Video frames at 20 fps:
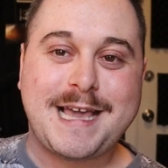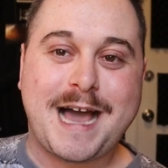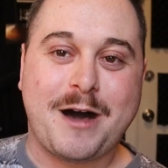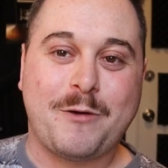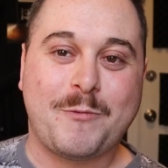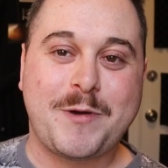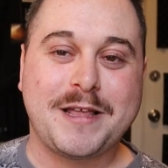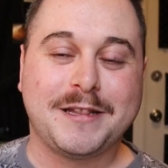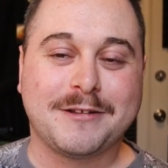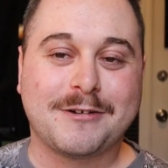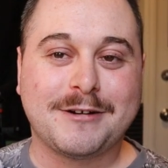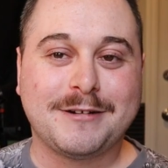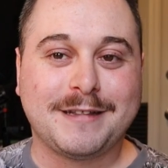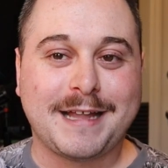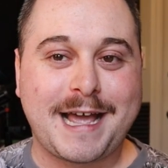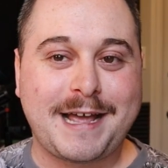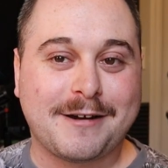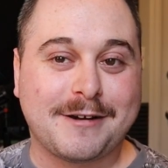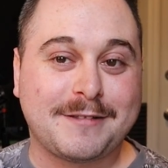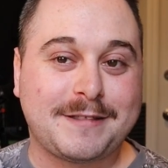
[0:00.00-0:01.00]
Yeah, we learn
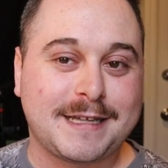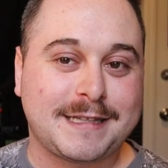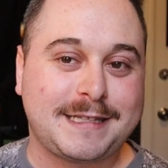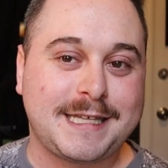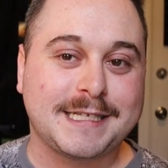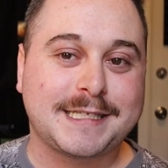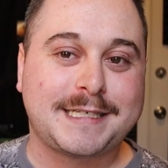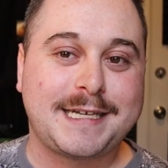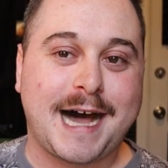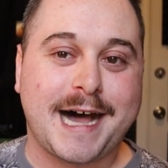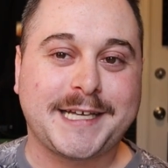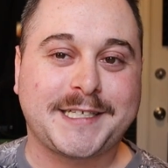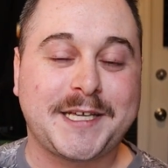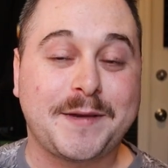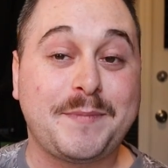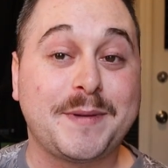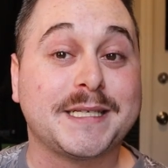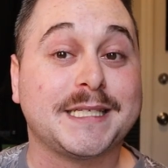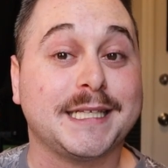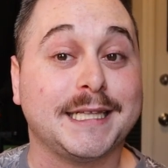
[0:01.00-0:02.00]
later that this
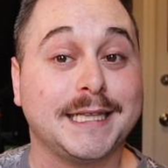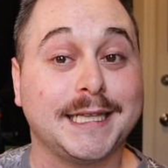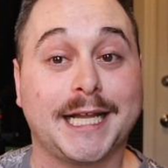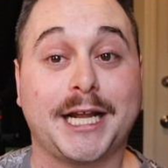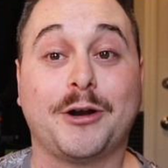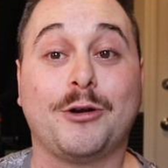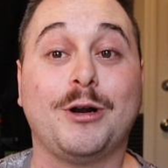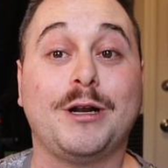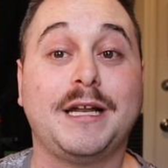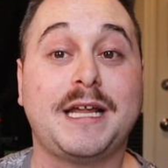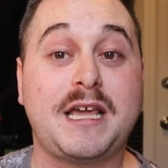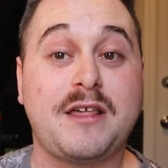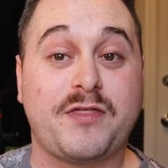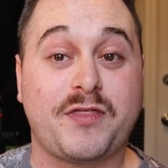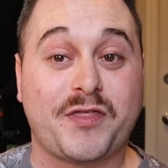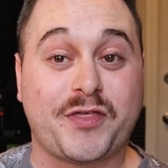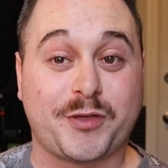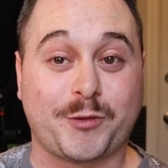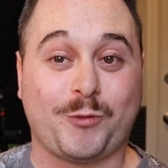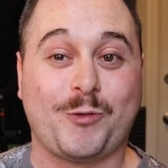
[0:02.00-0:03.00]
gossip is literally
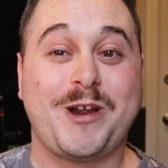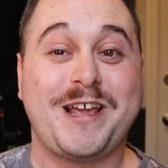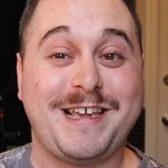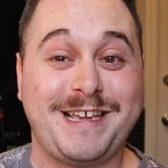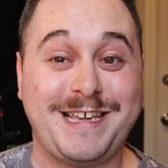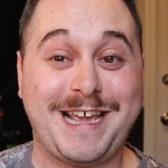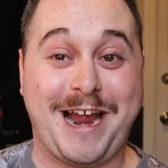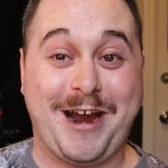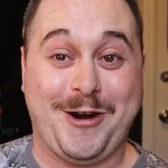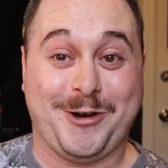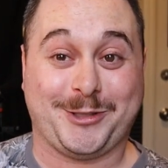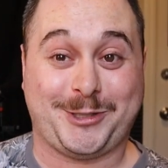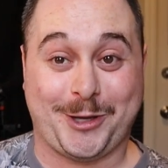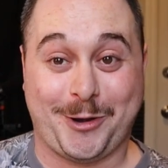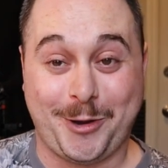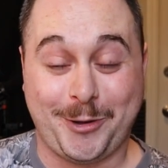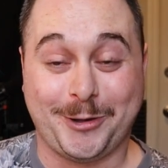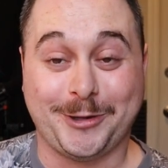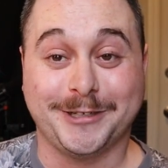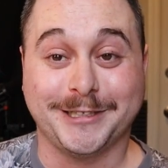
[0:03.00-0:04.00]
3 years
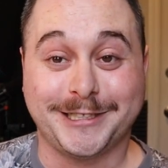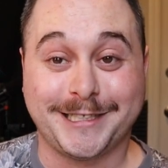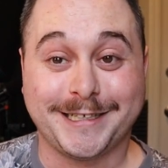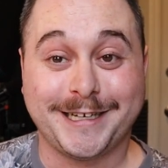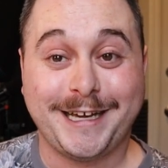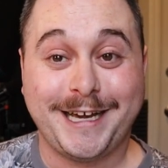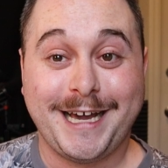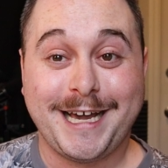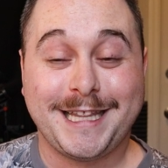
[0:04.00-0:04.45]
old.